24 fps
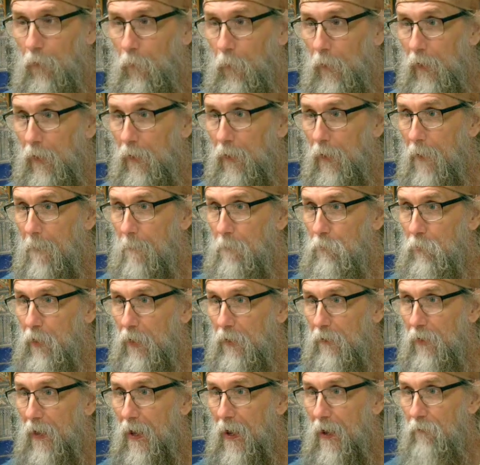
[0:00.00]
We
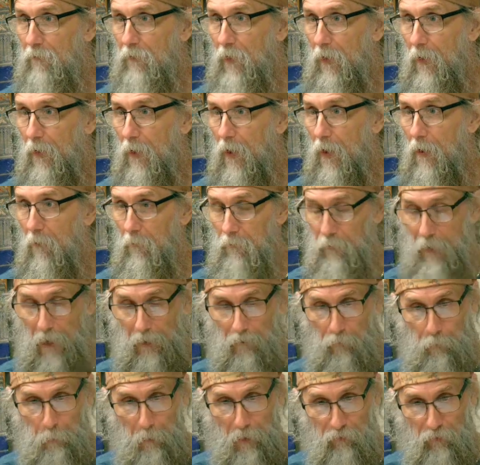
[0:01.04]
need to have a
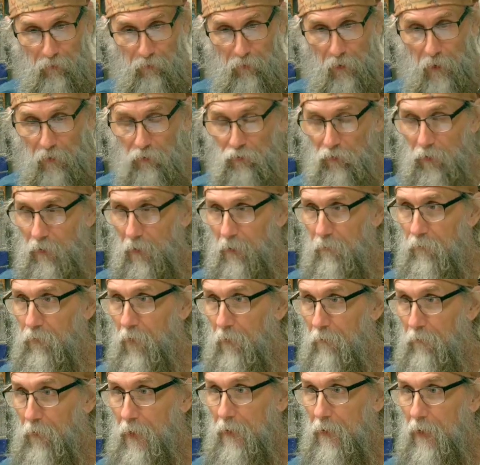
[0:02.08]
nice presentation of
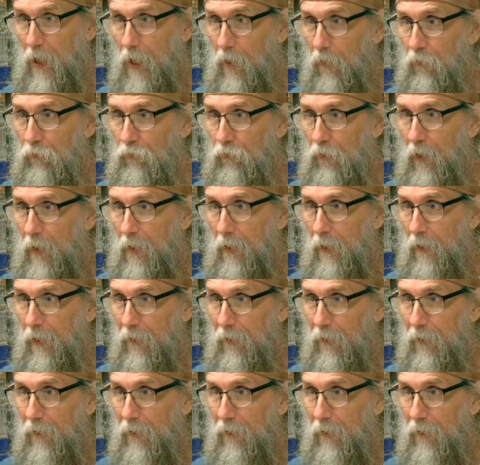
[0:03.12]
the videos.